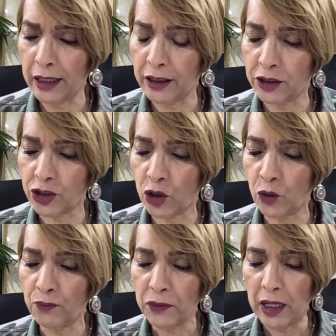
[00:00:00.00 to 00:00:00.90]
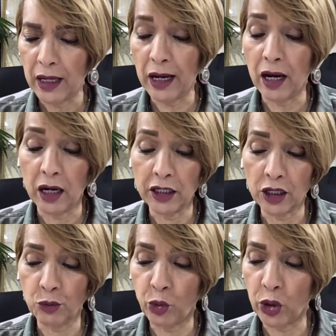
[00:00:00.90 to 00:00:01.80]
And so uh, another
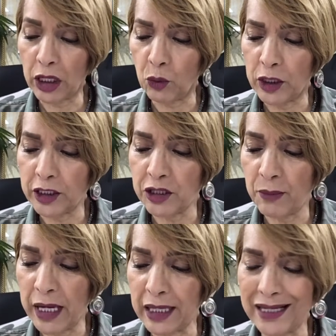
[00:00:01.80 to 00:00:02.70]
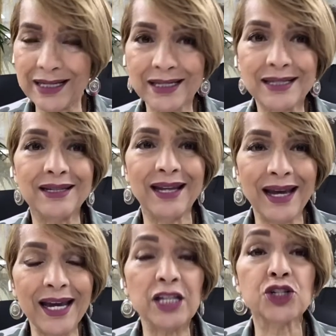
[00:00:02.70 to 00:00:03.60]
point I wanted to make is
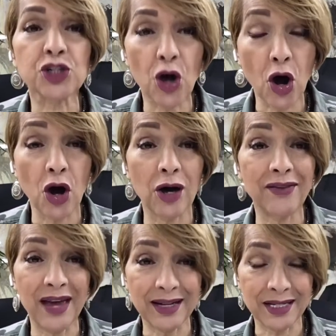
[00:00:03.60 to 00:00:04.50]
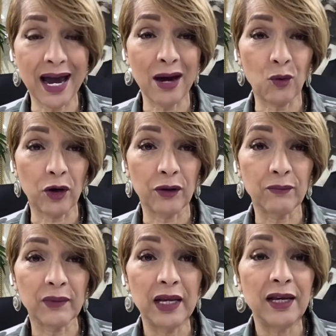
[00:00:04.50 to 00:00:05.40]
they saw that tower.
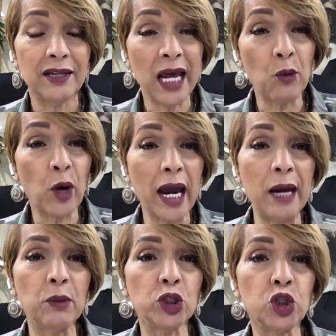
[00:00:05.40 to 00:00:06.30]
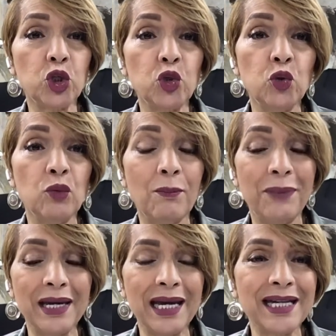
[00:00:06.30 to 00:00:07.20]
They were able to
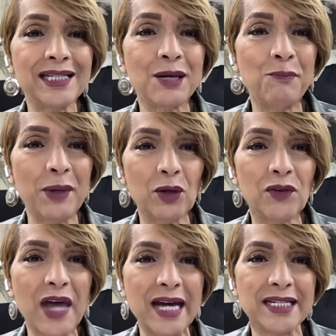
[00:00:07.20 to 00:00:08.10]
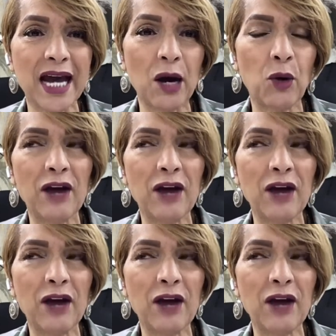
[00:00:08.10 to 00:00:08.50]
begin to build that tower.